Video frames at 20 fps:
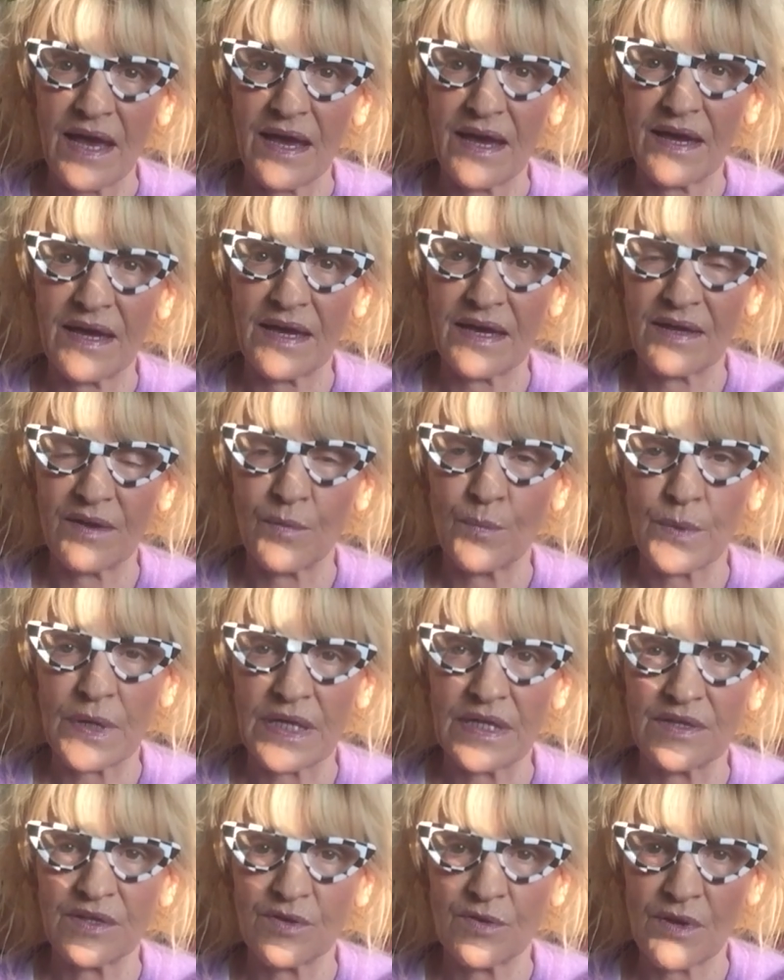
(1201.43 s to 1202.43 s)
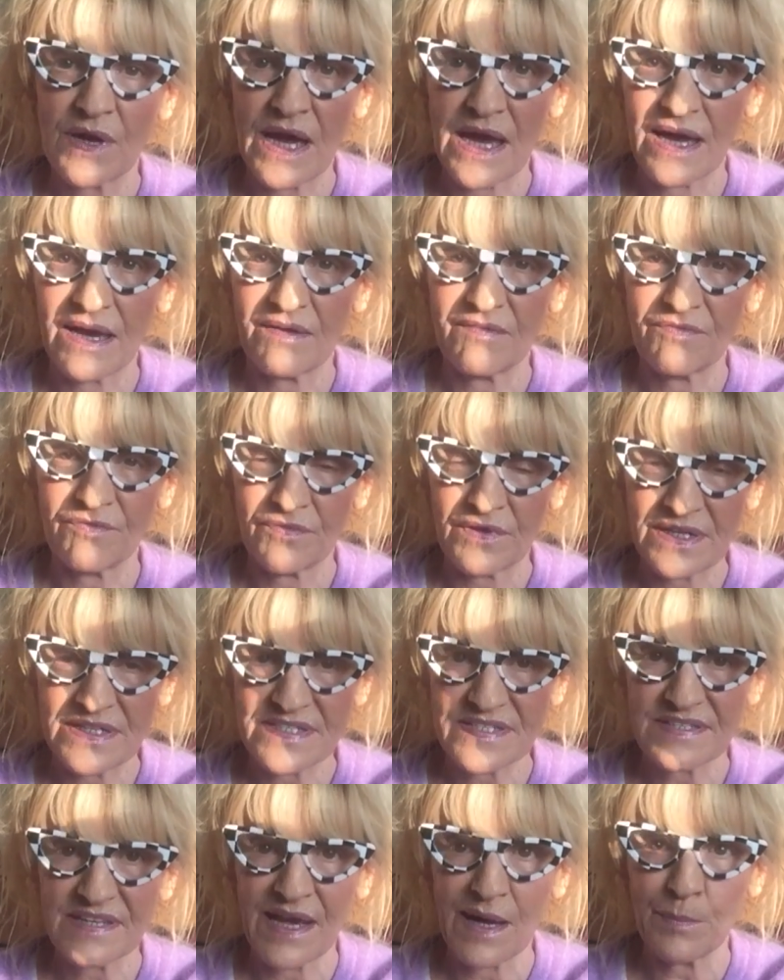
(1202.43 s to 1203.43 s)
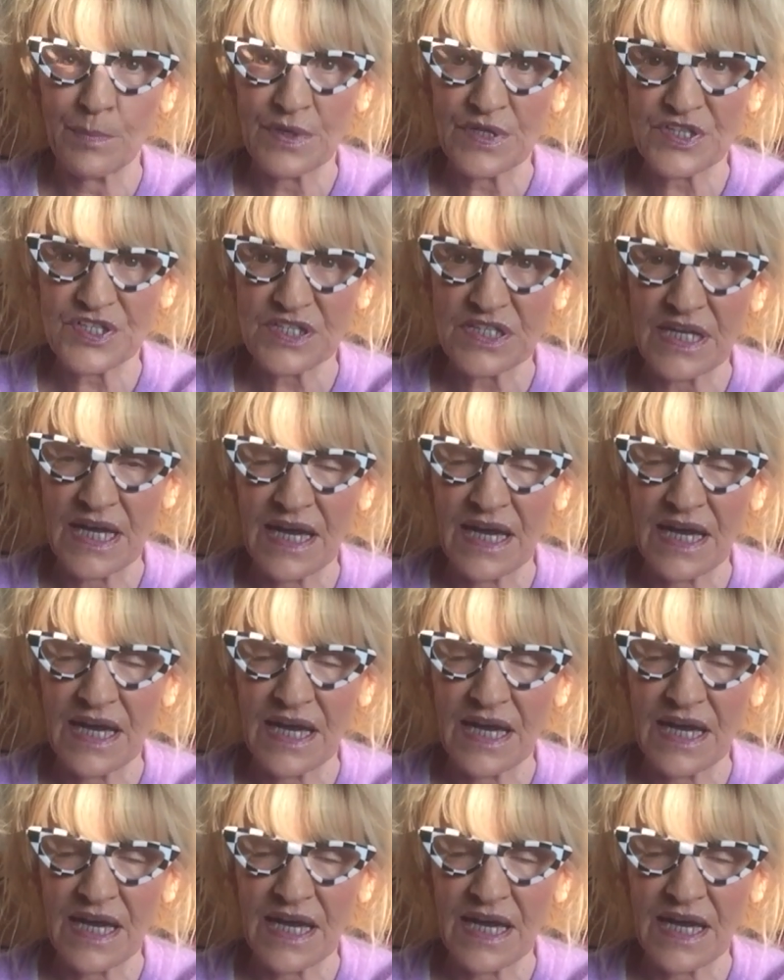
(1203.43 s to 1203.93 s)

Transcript: And when you have established